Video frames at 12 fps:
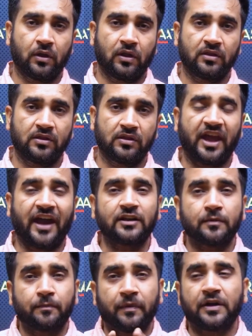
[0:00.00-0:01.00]

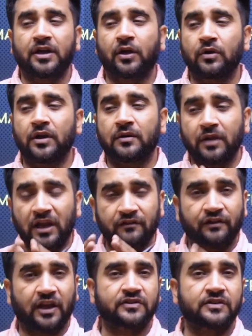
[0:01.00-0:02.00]
That particular
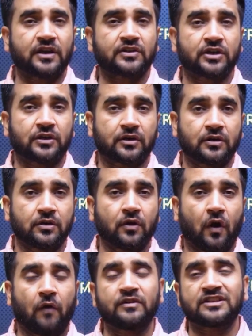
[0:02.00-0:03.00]
infrastructure,
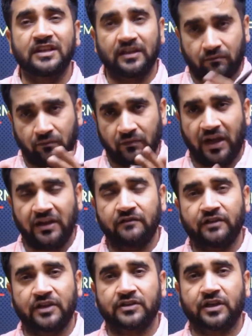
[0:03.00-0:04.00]
obviously, that
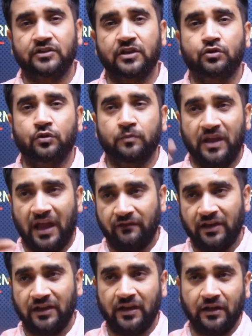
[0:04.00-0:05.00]
infrastructure should be
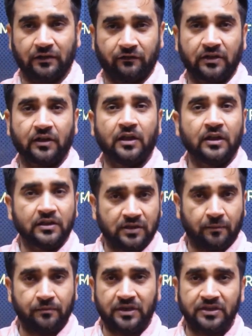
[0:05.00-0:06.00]
having linked with
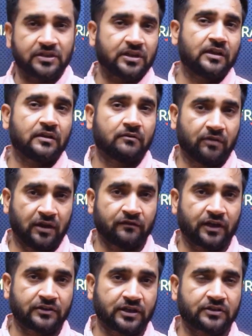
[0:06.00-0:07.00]
some digital
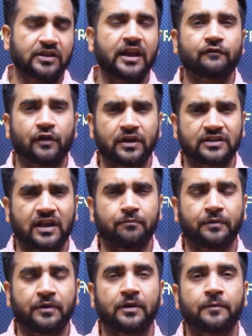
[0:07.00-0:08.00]
infrastructure. Like, for
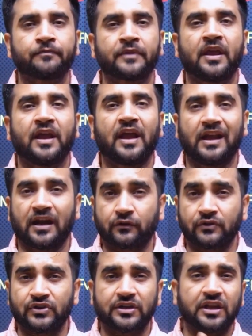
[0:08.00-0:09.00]
example,
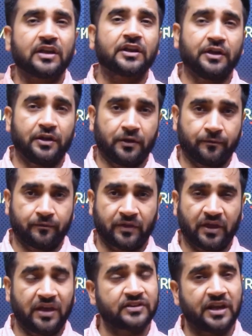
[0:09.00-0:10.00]
electricity grid
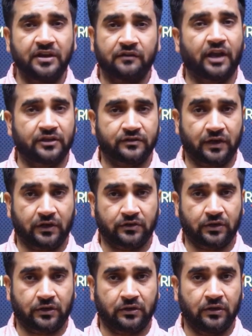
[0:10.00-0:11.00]
is an infrastructure
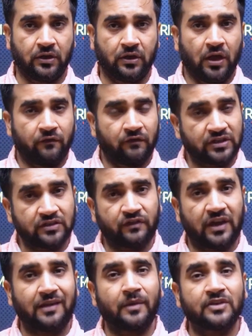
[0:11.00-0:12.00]
which is very
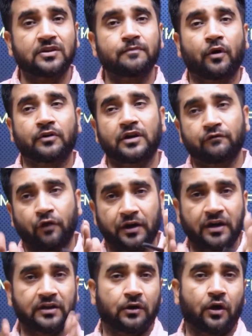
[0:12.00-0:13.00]
much important for our
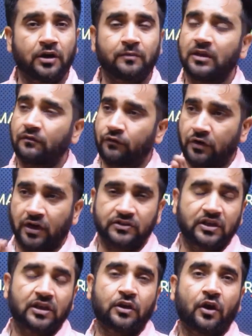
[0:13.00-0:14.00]
economy, for our
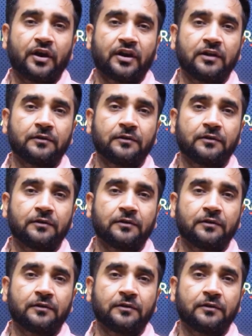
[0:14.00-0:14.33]
security,